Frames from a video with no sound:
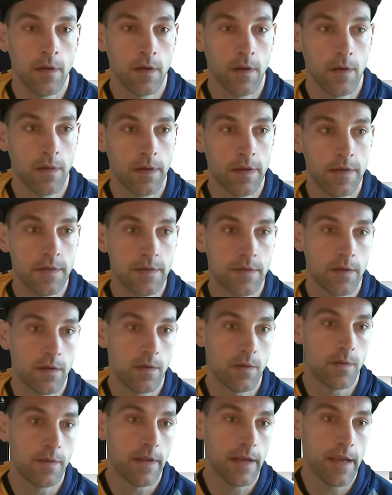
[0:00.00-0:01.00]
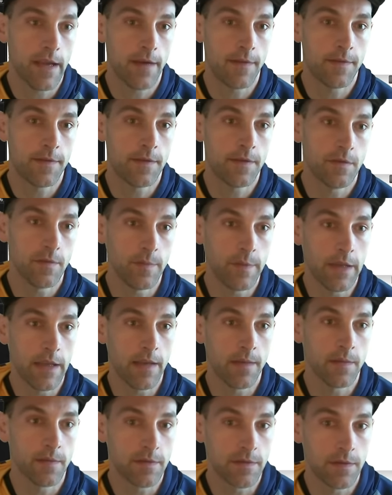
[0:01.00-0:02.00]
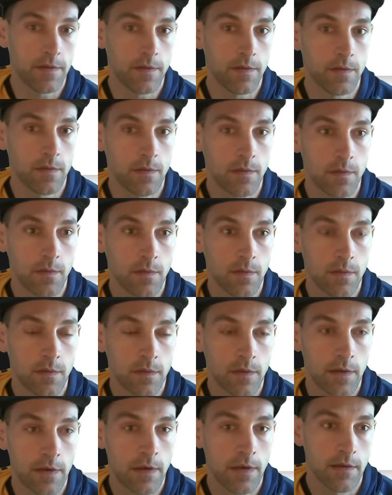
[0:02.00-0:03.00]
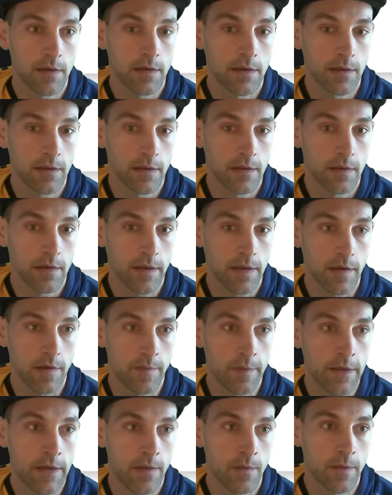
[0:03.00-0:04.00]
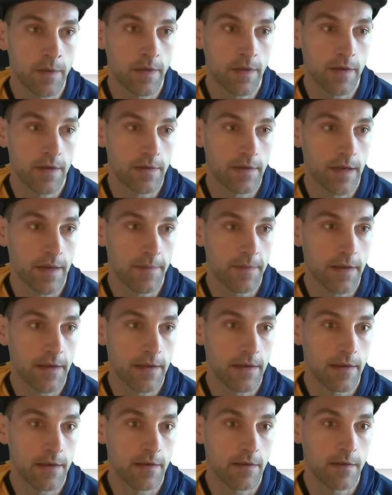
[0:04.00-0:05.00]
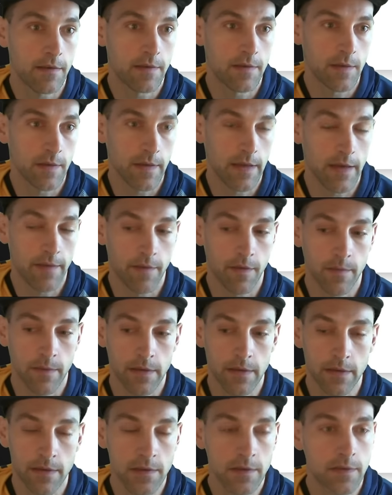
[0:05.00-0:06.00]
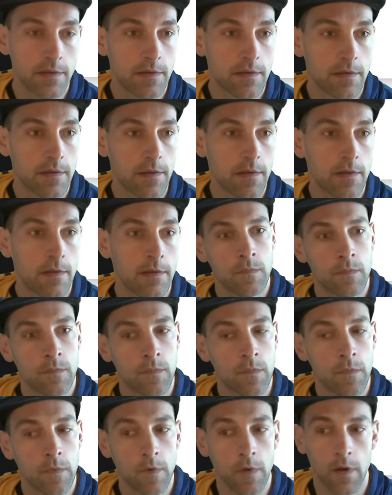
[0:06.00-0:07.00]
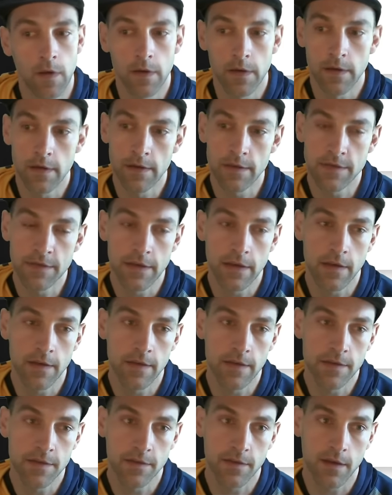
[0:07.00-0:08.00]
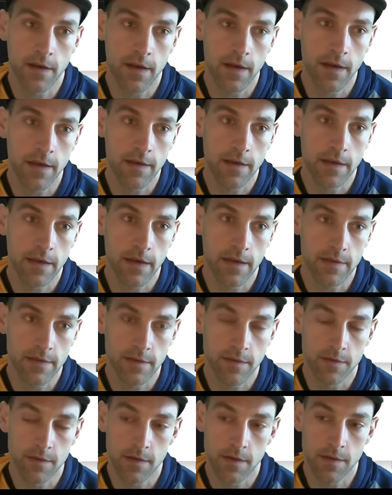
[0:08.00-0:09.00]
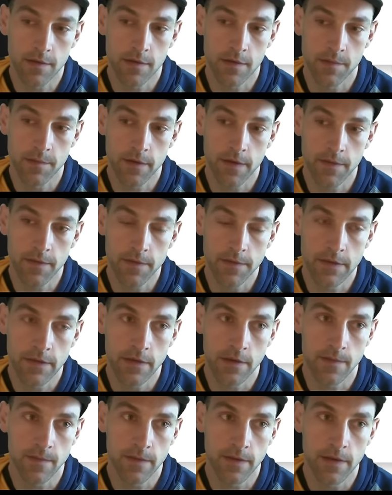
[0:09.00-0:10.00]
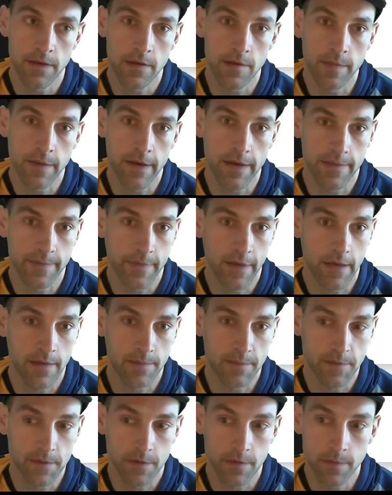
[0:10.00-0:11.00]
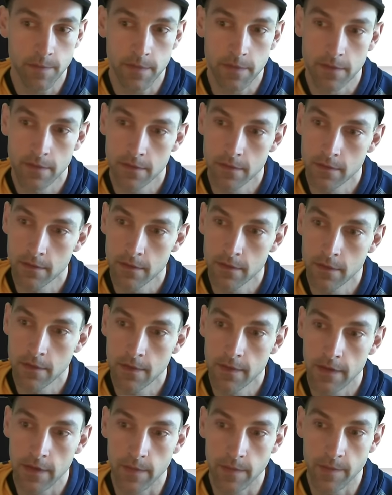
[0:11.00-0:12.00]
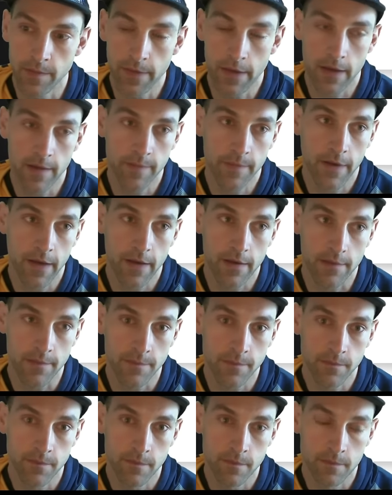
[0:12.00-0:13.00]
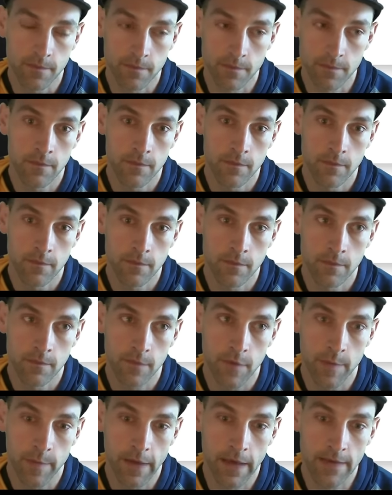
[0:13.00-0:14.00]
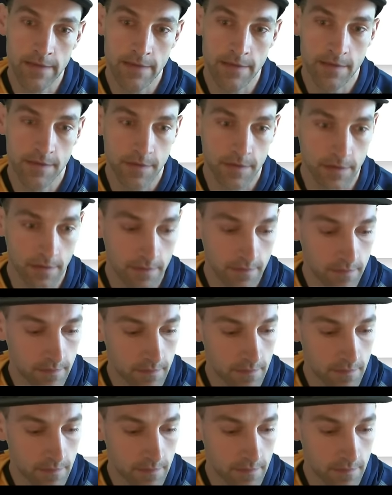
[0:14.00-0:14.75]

Okay, so they have to be able to kill me with their top deck here. So they have three looks. All right, let's see how they scry. They cast the Introduction to Prophecy. Hopefully they go bottom, bottom, scoop. They went bottom, bottom. We're passing the turn.